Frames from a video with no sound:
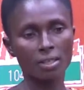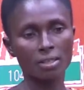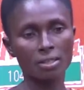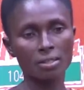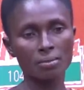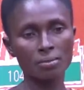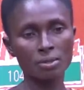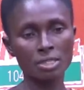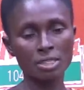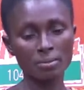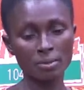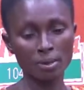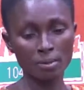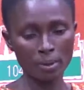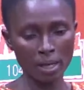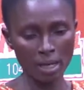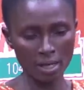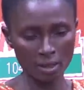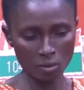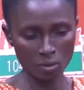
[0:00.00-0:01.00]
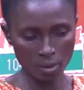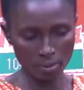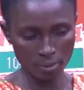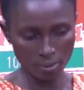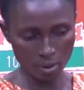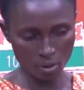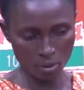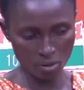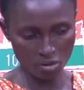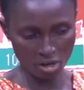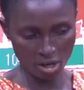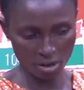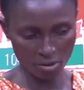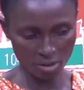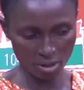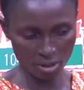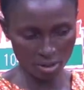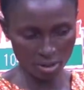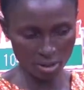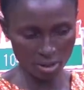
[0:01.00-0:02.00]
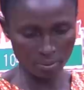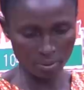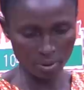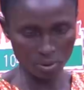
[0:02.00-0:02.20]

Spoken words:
Into me by no one macuchami and a dear big